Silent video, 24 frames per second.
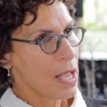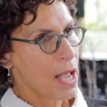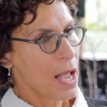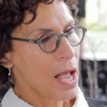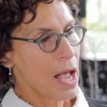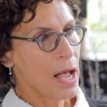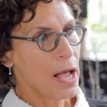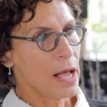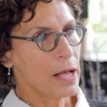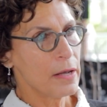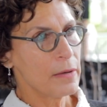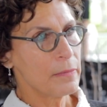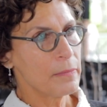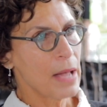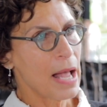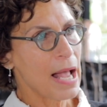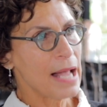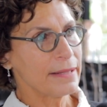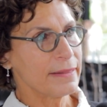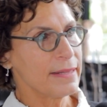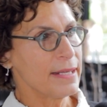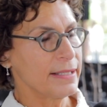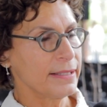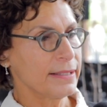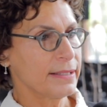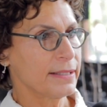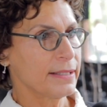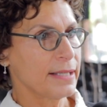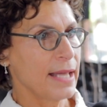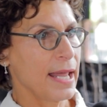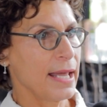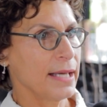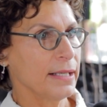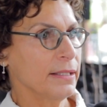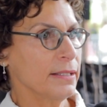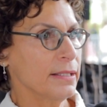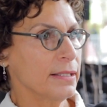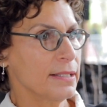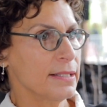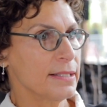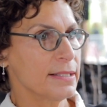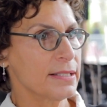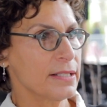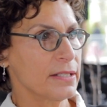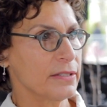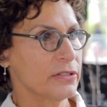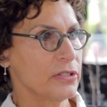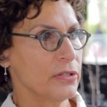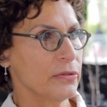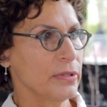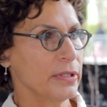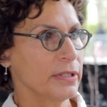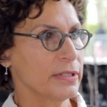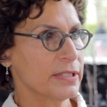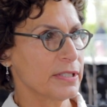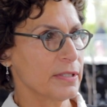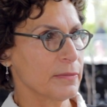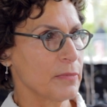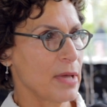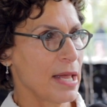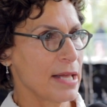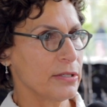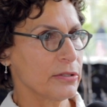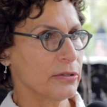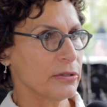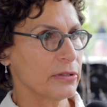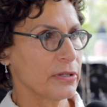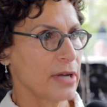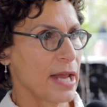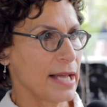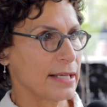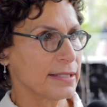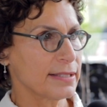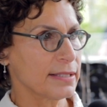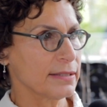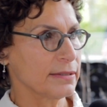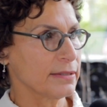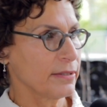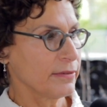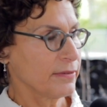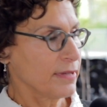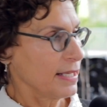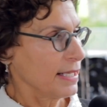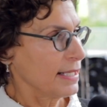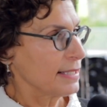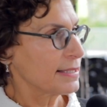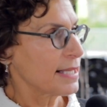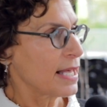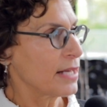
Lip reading: I think Canada is doing some excellent things.